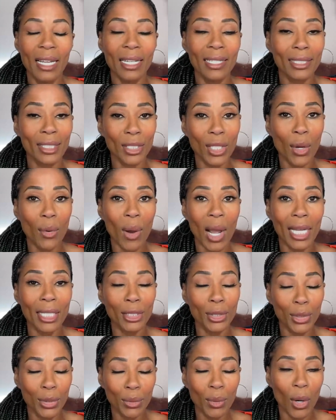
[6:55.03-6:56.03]
And so I
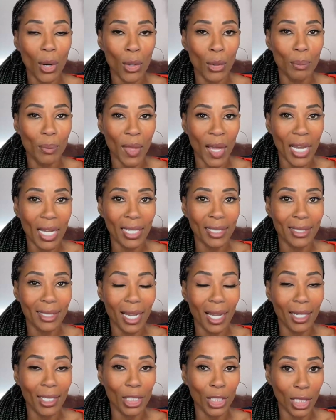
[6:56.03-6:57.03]
do hope that
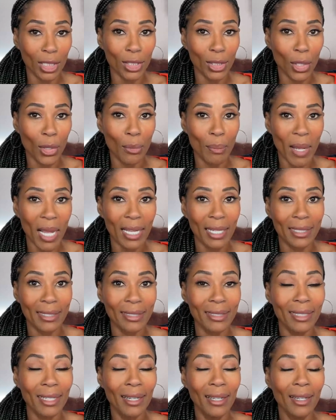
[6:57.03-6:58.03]
uh, Judge
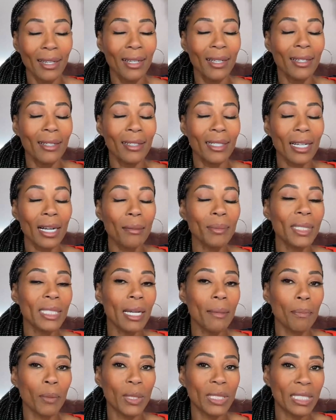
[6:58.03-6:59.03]
Lopez
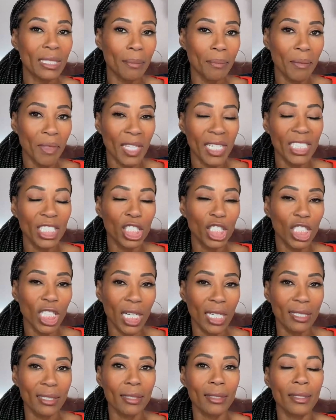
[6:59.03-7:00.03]
comes up with something
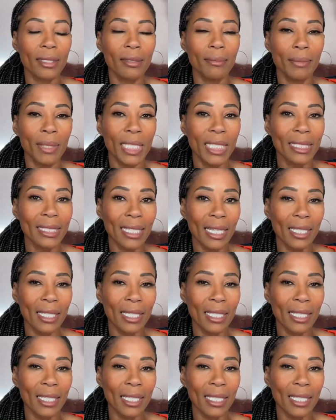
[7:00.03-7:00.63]
just because